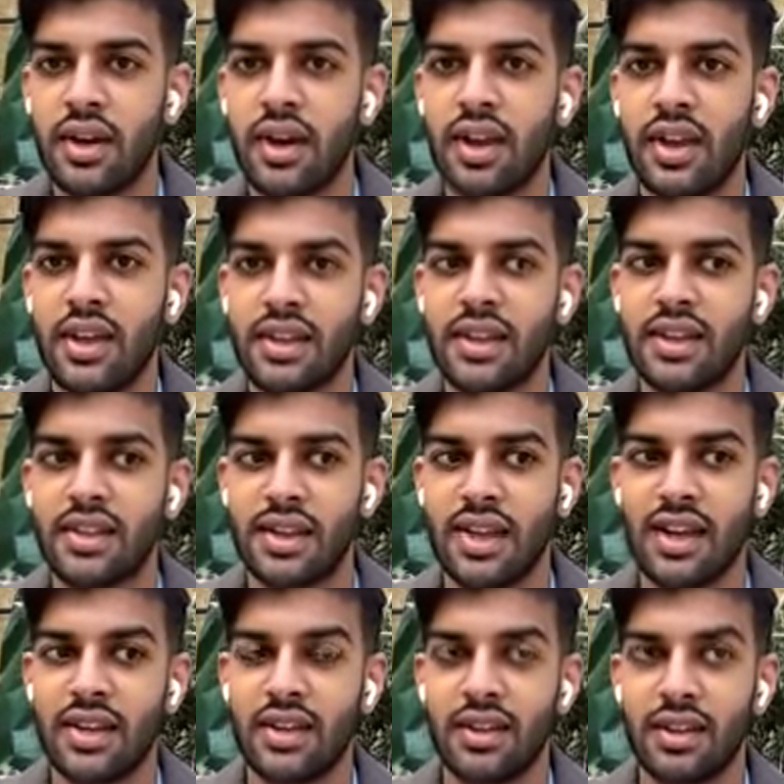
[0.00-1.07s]
And I think
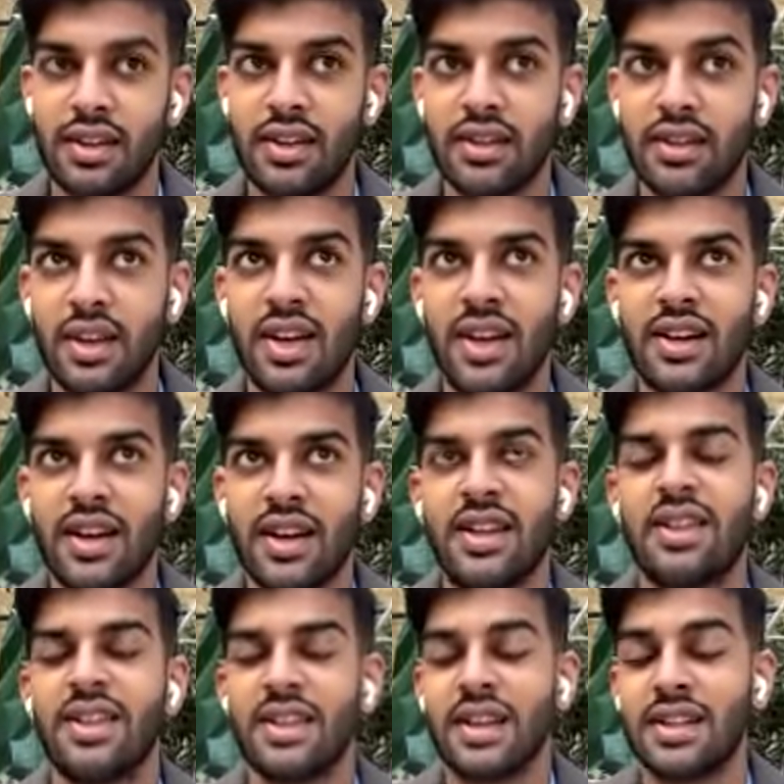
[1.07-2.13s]
that in turn, I
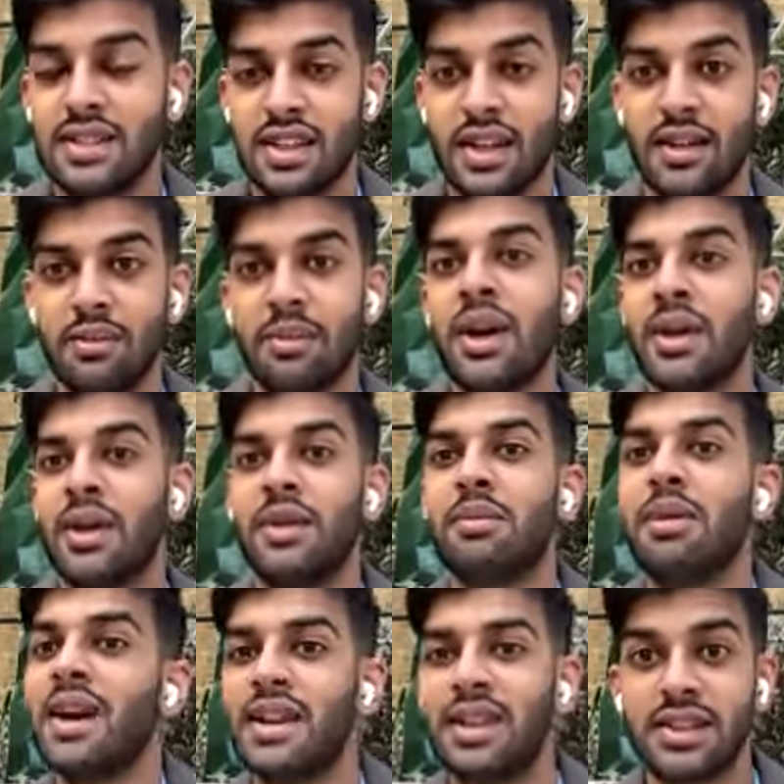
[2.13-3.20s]
think that's in my
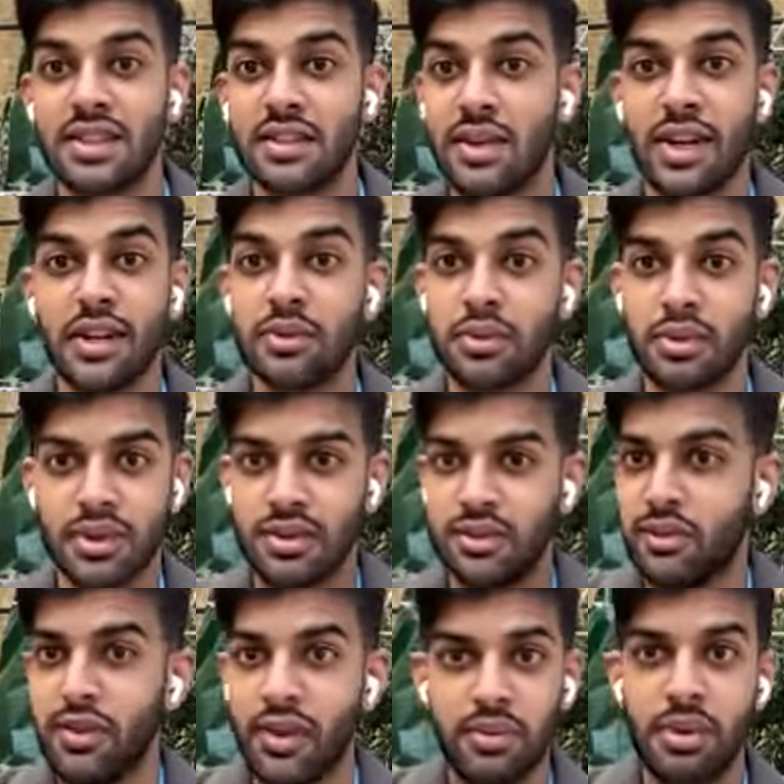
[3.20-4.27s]
head, that's invaluable, because if
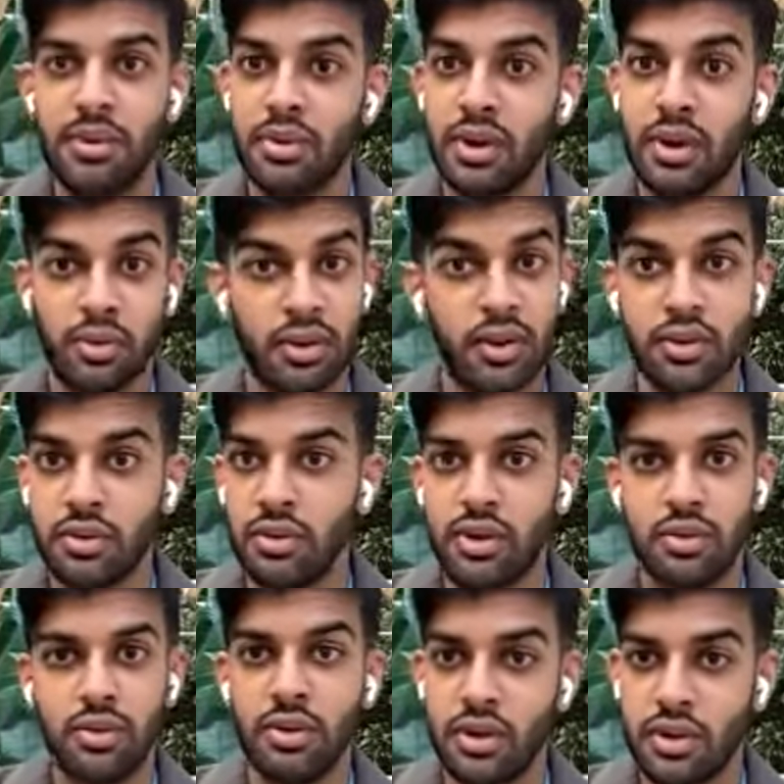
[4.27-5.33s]
you find people that want to do what
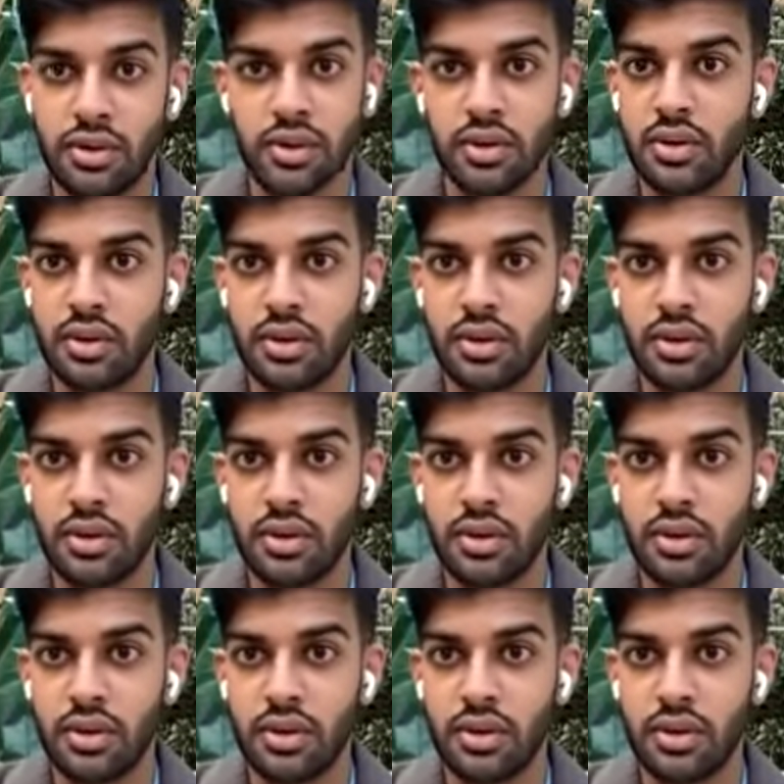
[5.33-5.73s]
you want to do,